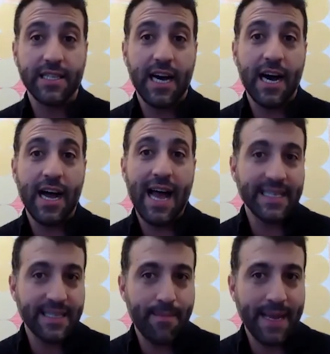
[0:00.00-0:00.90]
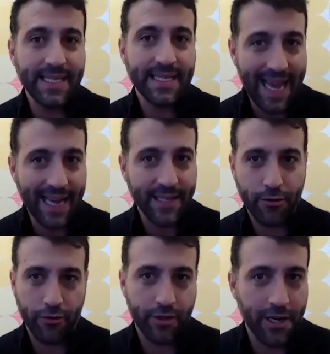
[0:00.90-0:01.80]
SMS text
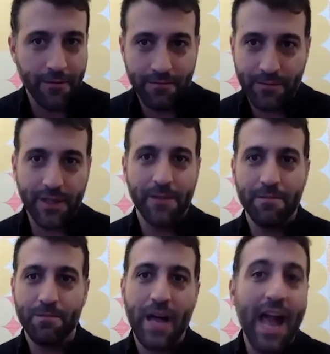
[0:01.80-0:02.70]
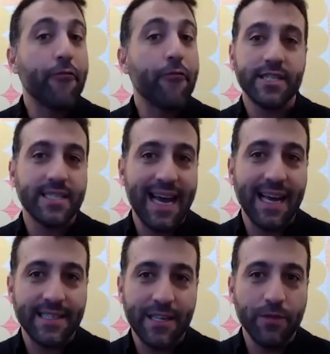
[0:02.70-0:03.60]
or the average
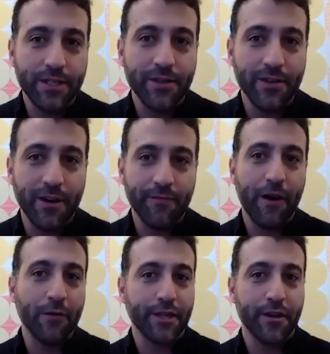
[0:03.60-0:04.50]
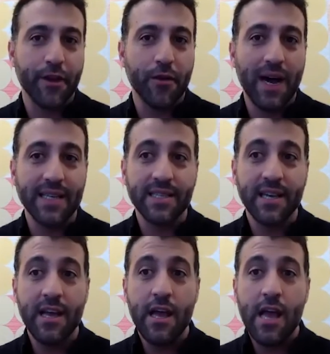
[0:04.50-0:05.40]
text that we do on phones here in the US
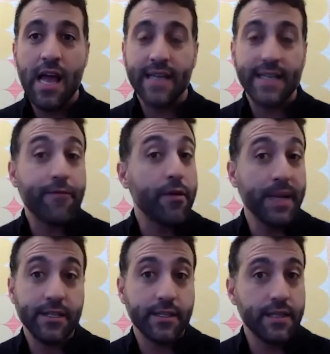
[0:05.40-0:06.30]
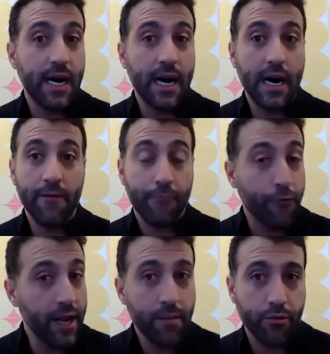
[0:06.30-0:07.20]
has never been
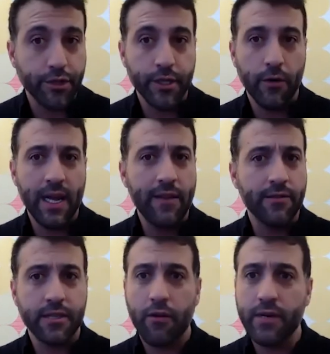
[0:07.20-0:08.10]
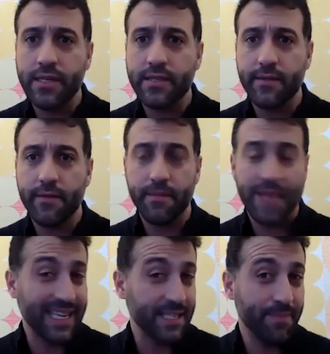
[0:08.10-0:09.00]
free in Brazil. And it was always
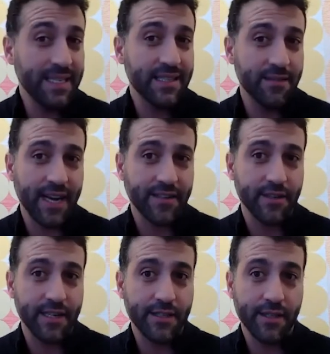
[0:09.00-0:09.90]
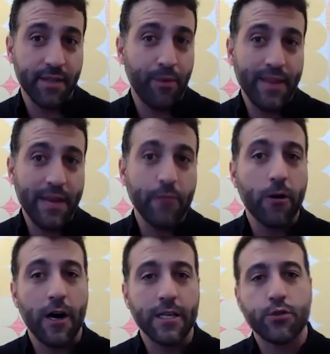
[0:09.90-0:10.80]
expensive, actually, to the point that it would
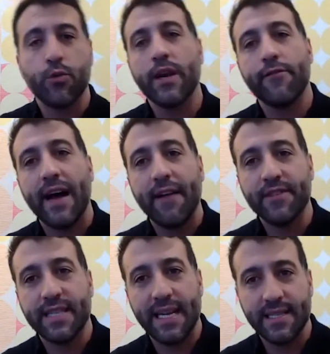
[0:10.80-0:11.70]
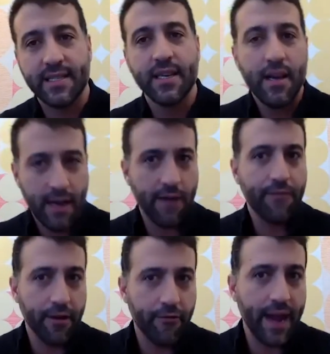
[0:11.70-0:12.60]
cost 25 cents of
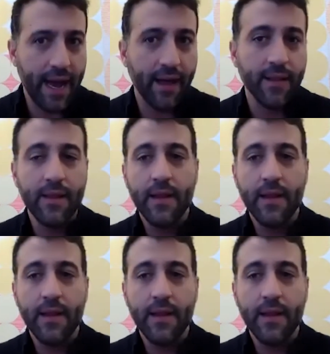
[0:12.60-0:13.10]
the real